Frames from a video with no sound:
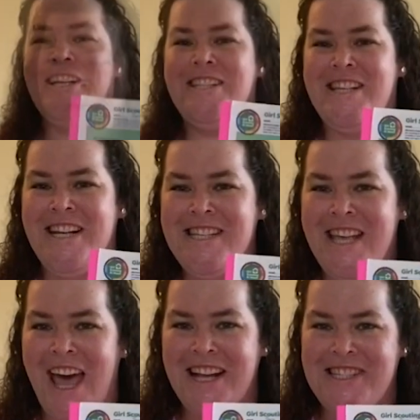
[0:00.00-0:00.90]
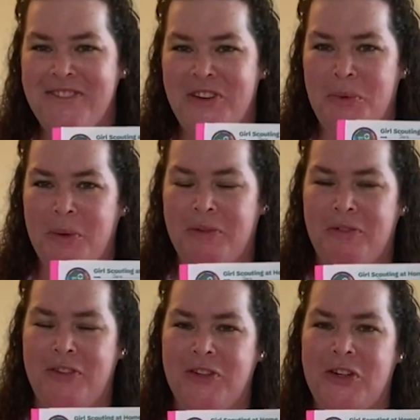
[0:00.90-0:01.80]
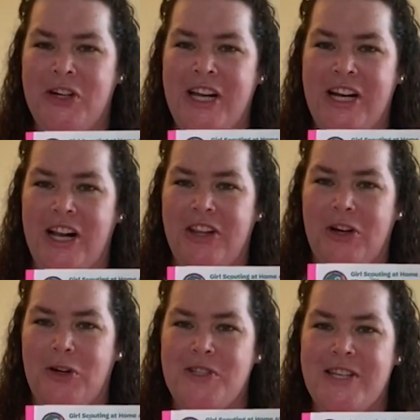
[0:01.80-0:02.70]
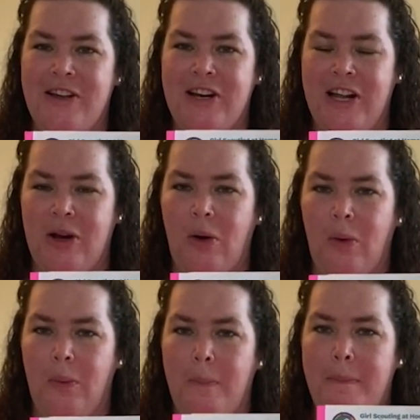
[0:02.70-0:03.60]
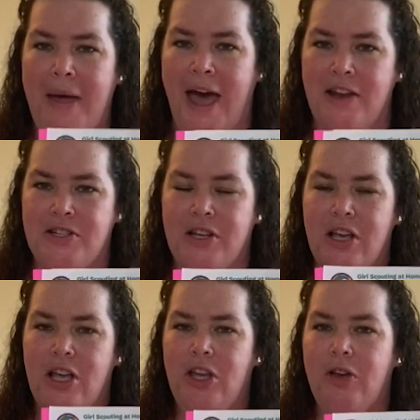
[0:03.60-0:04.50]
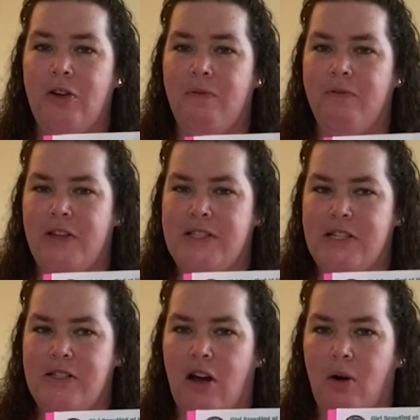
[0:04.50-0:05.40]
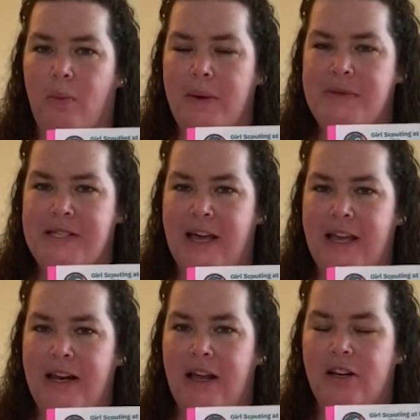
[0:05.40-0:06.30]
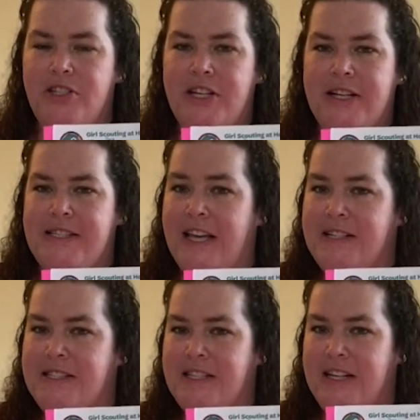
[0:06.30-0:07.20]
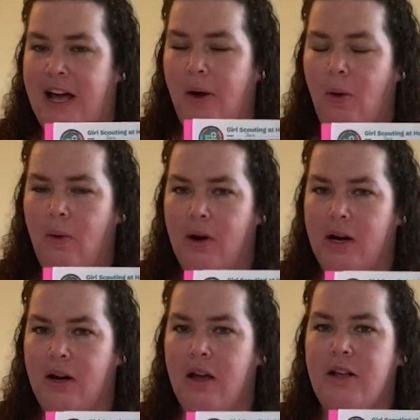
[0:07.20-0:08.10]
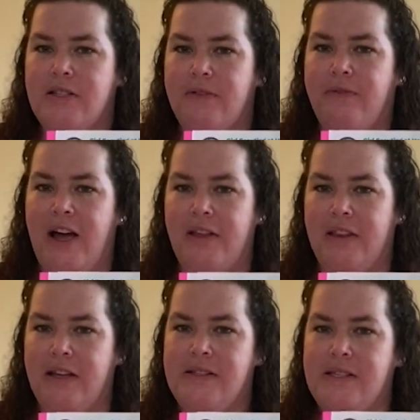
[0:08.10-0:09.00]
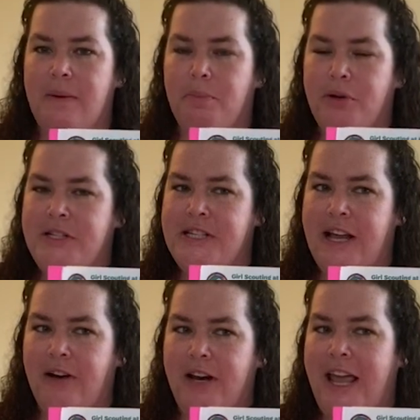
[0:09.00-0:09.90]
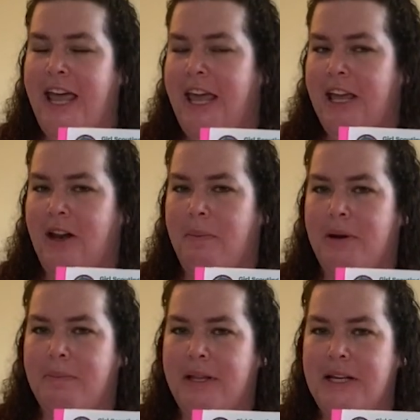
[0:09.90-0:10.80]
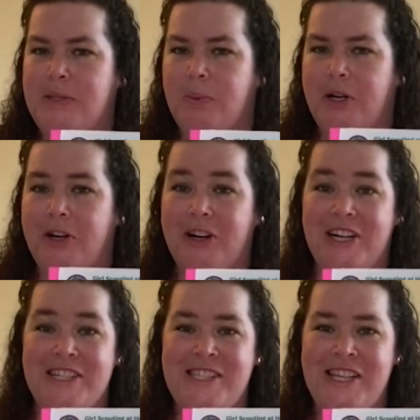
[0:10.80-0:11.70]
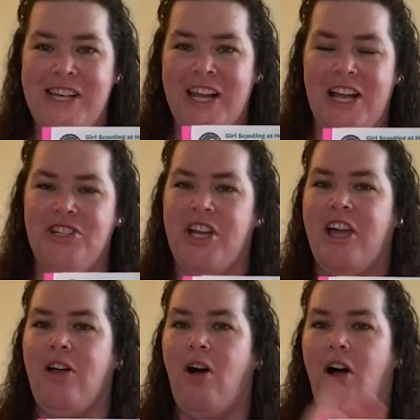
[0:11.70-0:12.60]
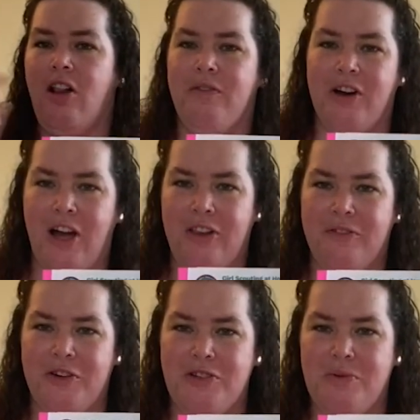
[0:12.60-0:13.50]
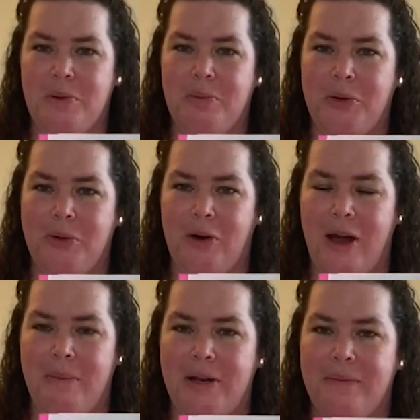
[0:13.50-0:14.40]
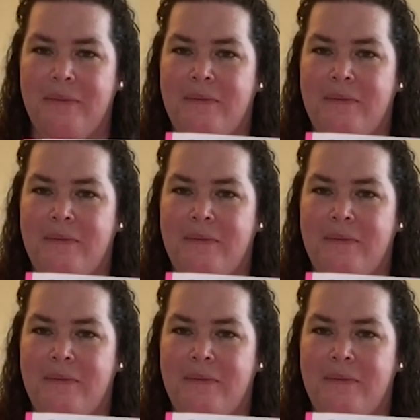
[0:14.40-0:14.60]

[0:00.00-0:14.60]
Today's activity will fulfill created on the Girl Scouting at Home patch. You can visit our website, GSNC.org, to find this, print it out, hang it up in a place where you're going to see it, and check out all of our other virtual programming.